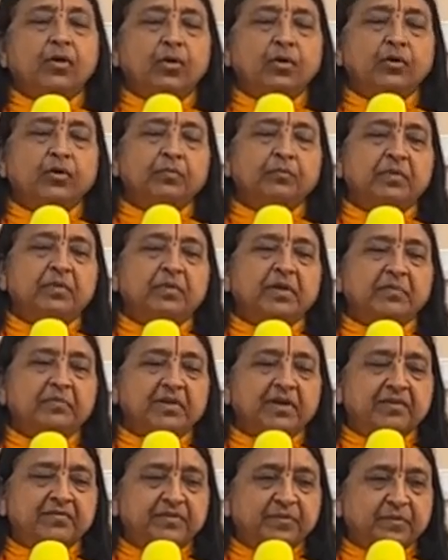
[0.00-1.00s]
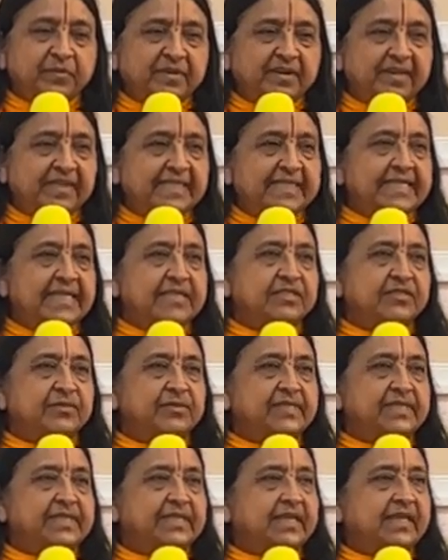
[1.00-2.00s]
O good people of the world, says
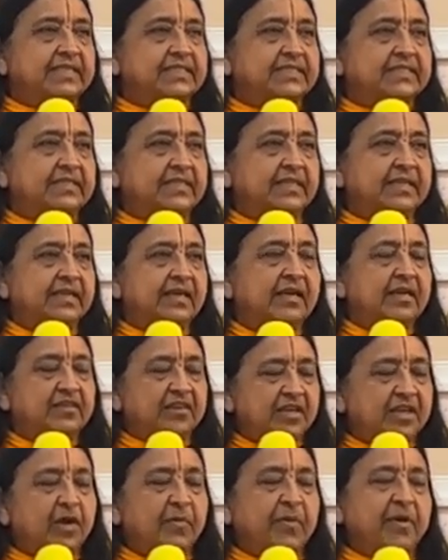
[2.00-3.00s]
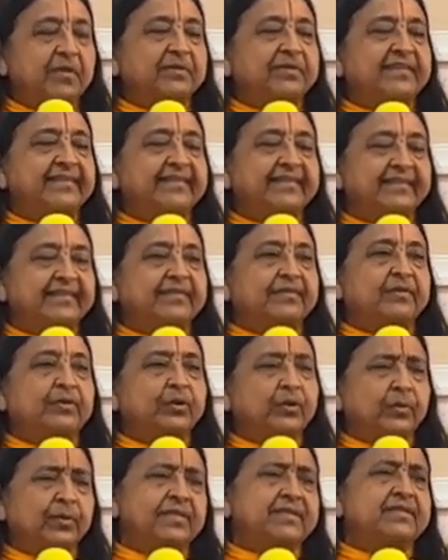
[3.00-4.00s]
Tulsidas Ji, think about this.
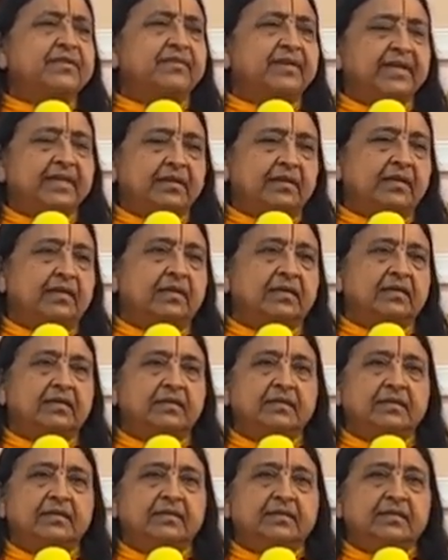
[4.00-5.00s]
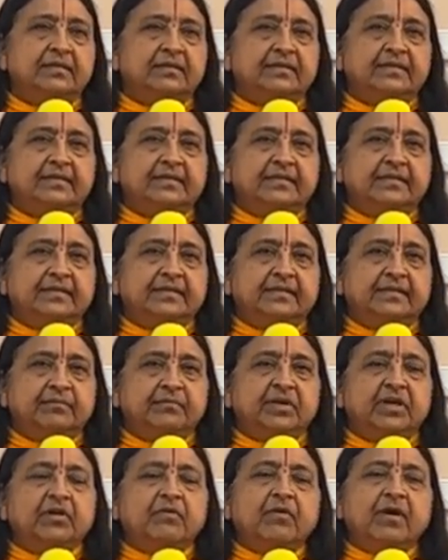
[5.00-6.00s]
Who is greater?
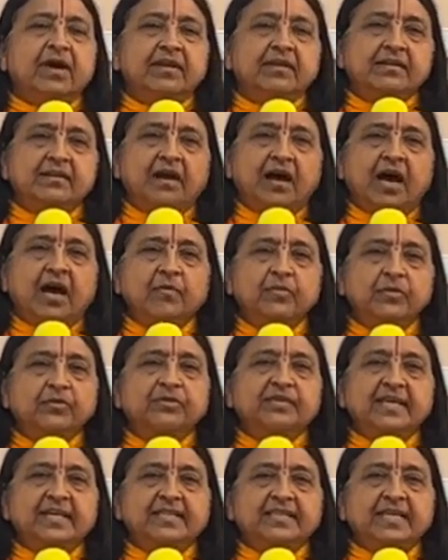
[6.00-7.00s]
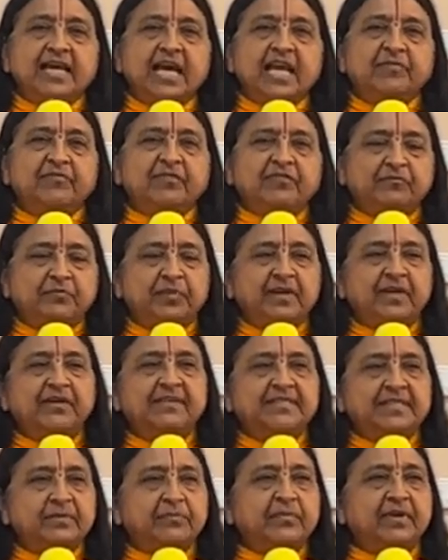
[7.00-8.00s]
Bhagwan Ram, who takes the help of
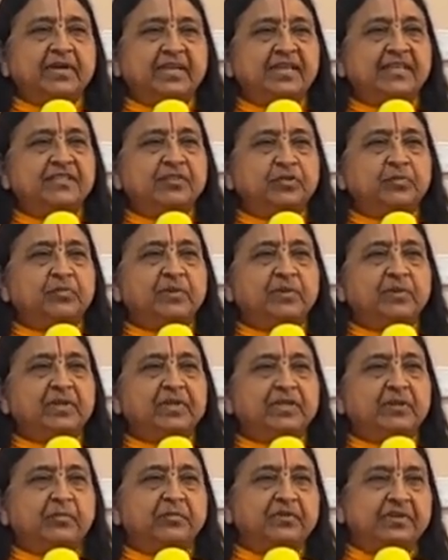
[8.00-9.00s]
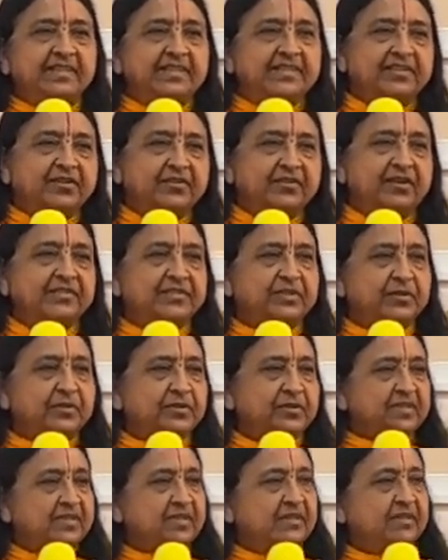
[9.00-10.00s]
bears and monkeys to build a bridge across the
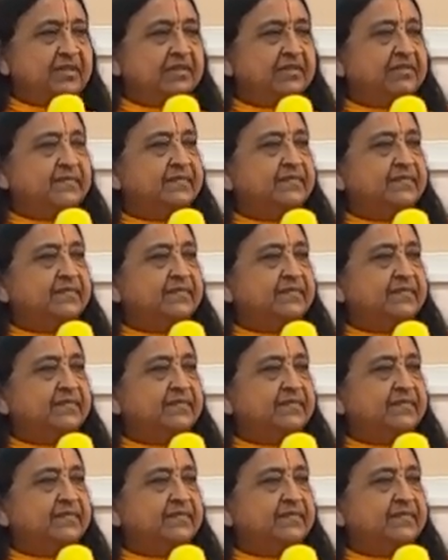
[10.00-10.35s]
ocean?